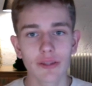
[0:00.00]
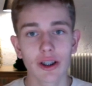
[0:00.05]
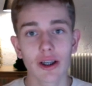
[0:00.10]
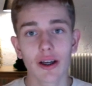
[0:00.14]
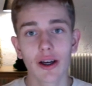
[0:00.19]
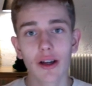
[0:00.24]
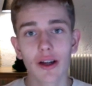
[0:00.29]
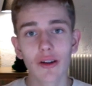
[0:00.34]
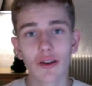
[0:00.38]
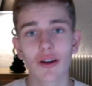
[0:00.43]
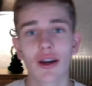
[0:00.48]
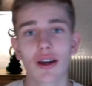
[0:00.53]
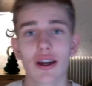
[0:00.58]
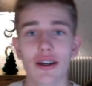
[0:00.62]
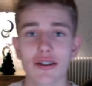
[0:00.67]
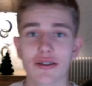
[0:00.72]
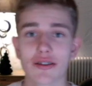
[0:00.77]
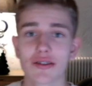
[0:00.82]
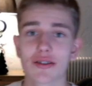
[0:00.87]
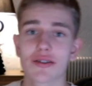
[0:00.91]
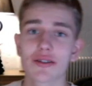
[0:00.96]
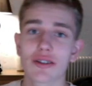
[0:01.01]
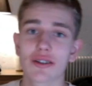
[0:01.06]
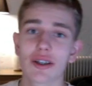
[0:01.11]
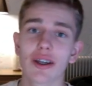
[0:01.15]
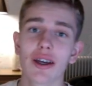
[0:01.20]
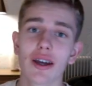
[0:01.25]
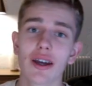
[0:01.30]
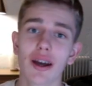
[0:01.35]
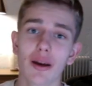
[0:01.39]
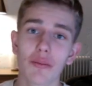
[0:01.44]
Hello guys,
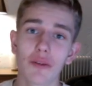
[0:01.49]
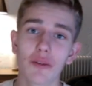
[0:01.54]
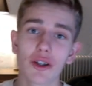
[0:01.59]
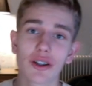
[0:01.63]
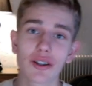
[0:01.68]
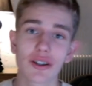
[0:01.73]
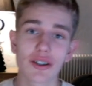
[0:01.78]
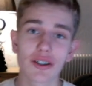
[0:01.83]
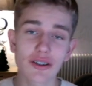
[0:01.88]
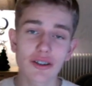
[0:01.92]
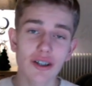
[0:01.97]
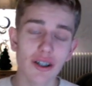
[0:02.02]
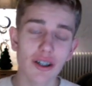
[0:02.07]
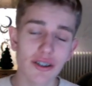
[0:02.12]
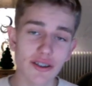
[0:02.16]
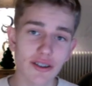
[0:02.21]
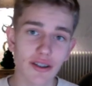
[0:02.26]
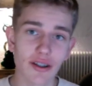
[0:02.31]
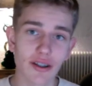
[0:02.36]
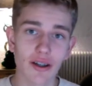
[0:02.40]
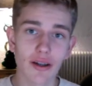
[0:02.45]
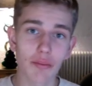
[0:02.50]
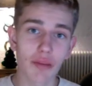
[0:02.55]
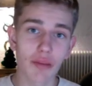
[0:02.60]
today I'm gonna discuss the